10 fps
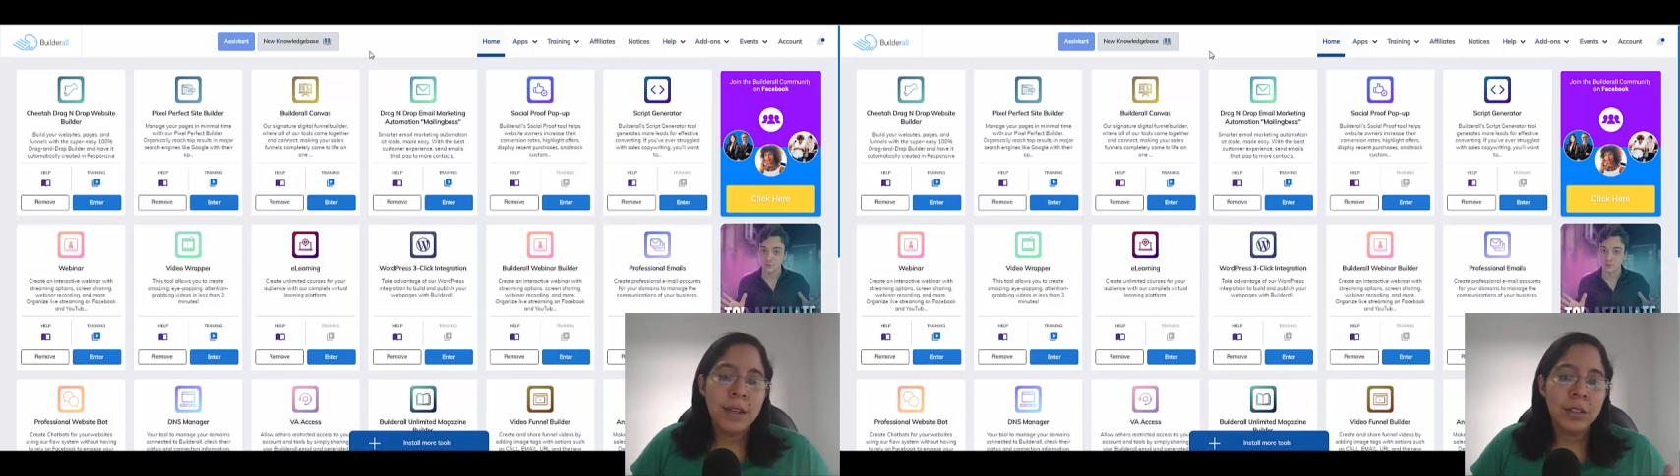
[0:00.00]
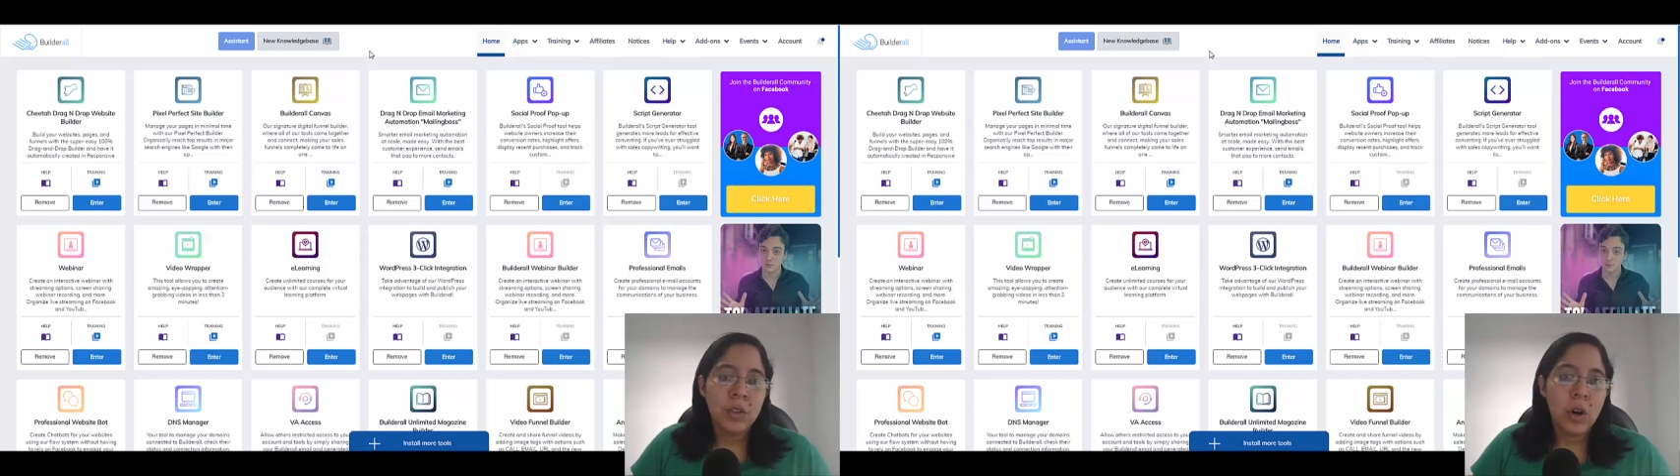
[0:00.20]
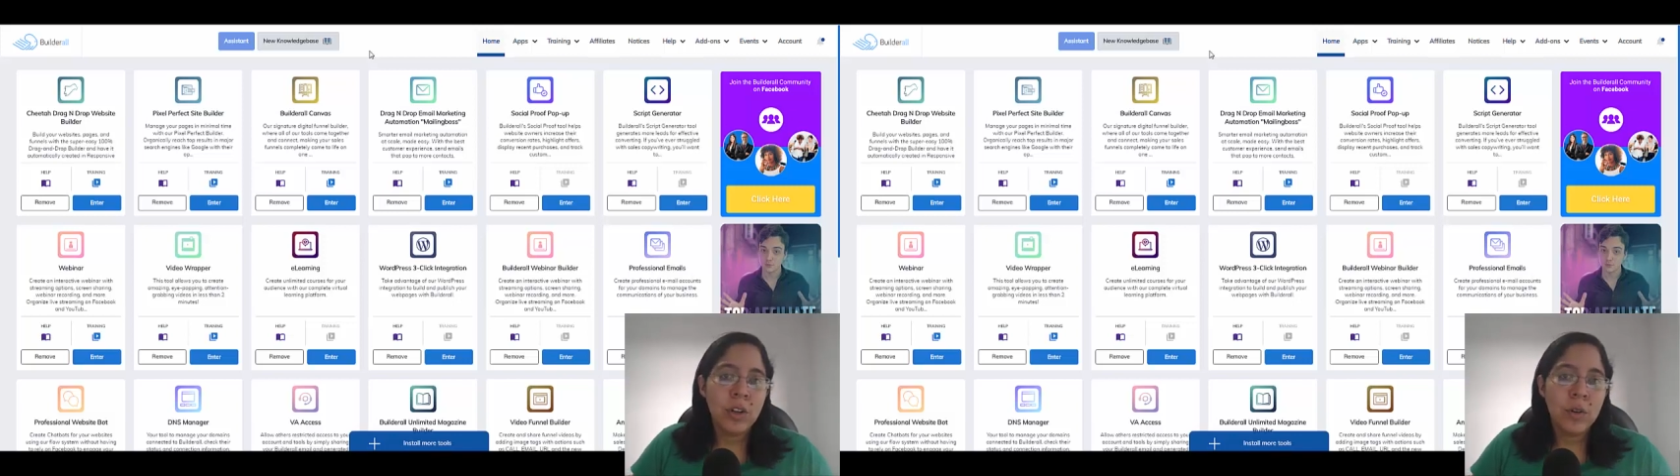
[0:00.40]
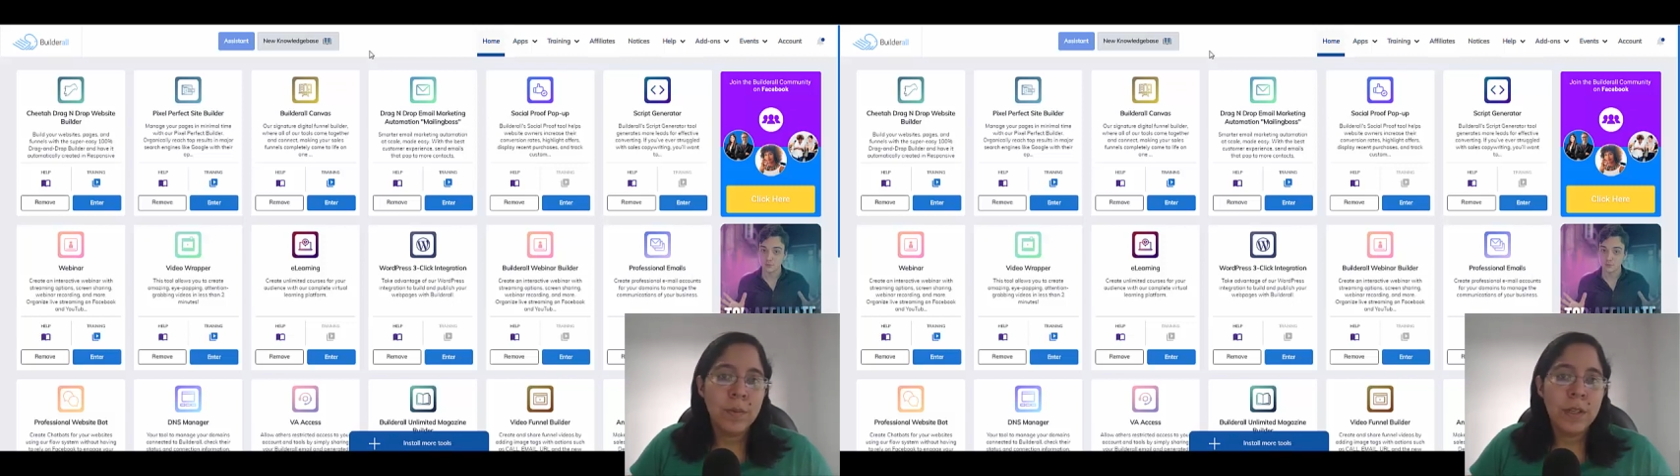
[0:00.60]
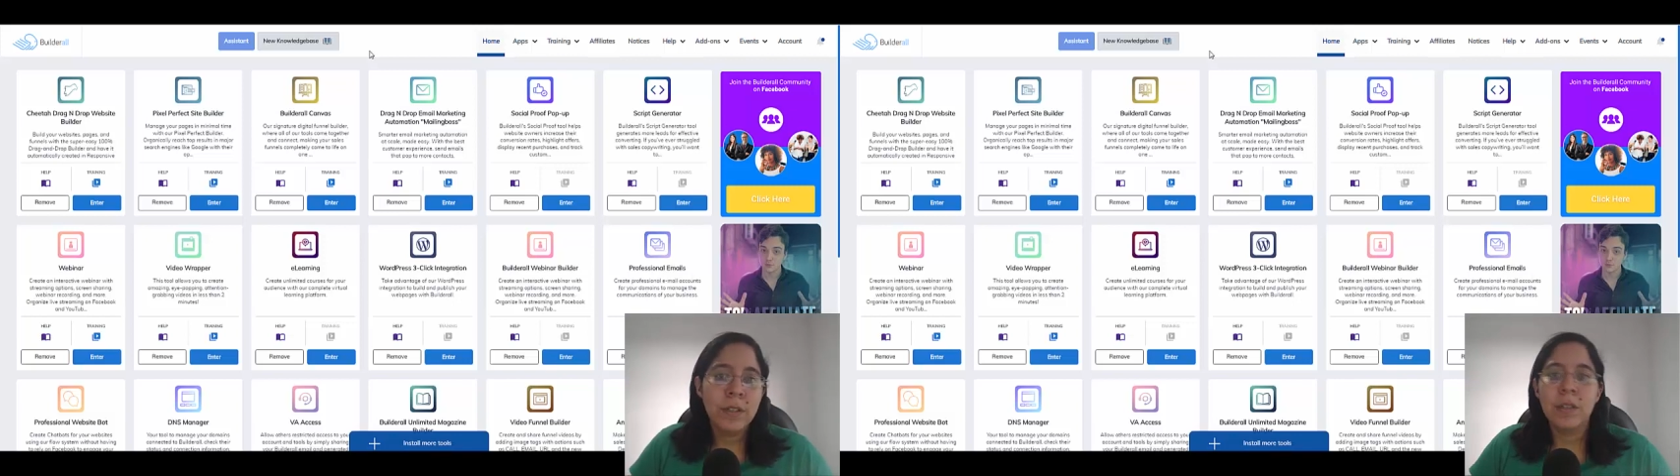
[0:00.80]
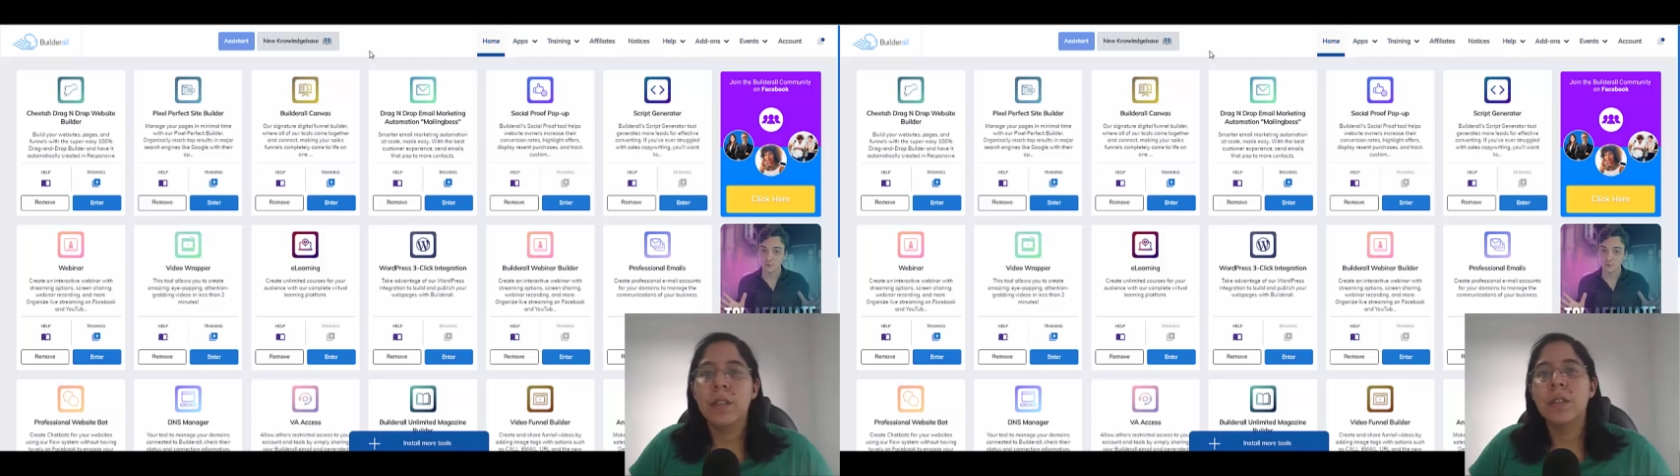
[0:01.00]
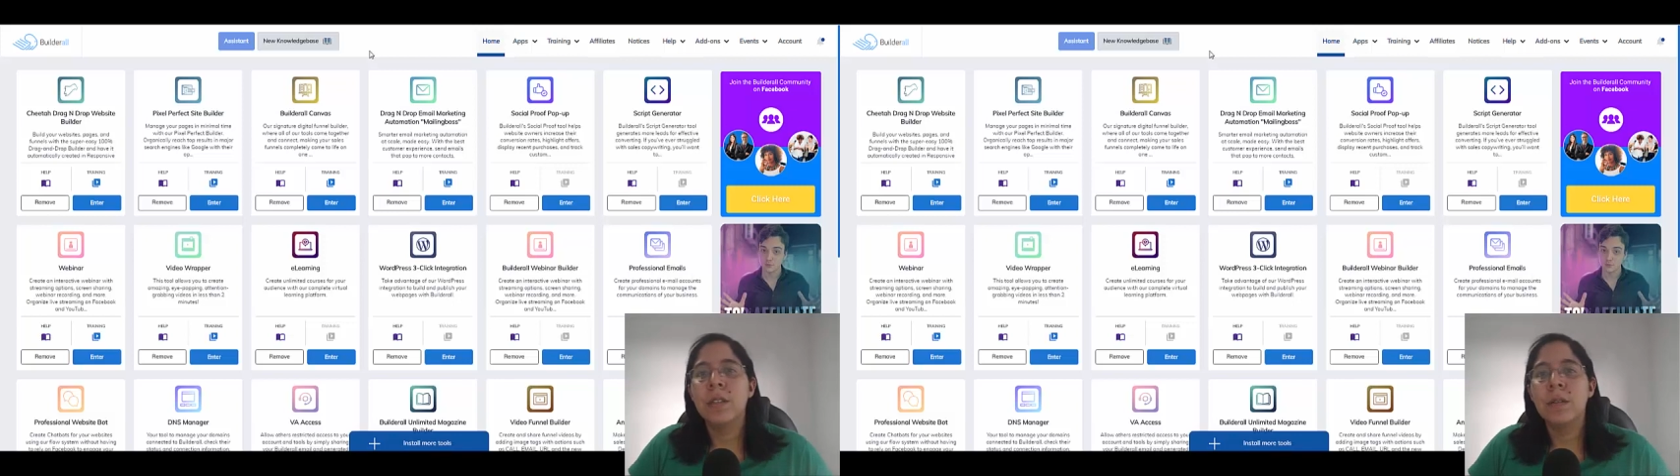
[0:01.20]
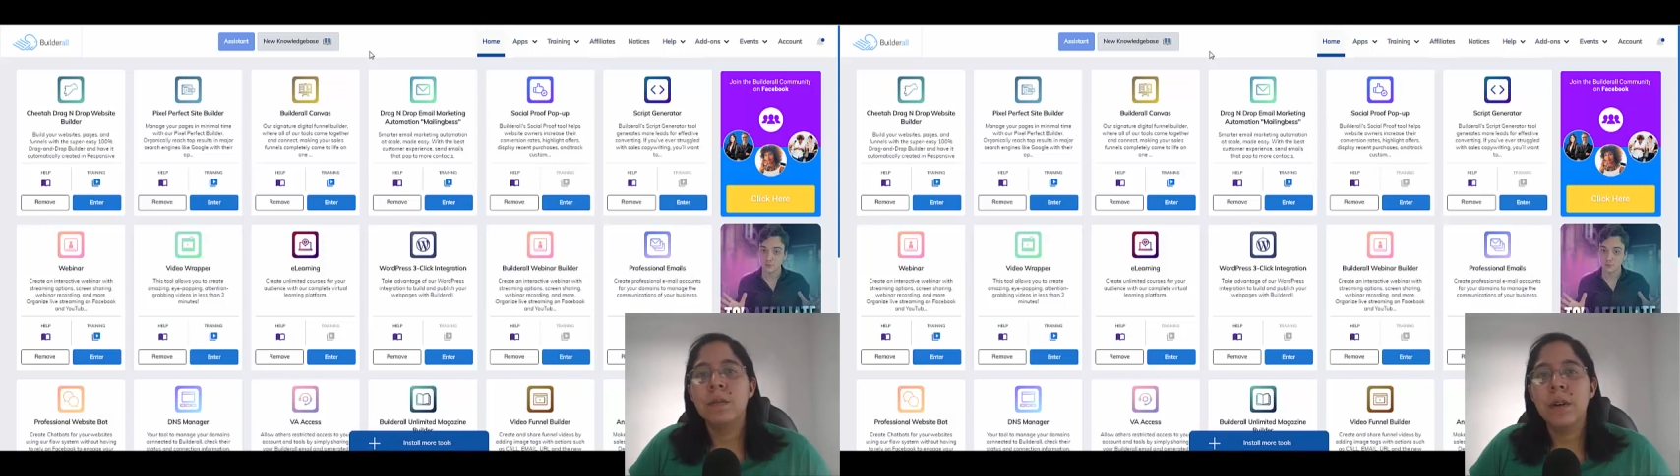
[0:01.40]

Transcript: start your business.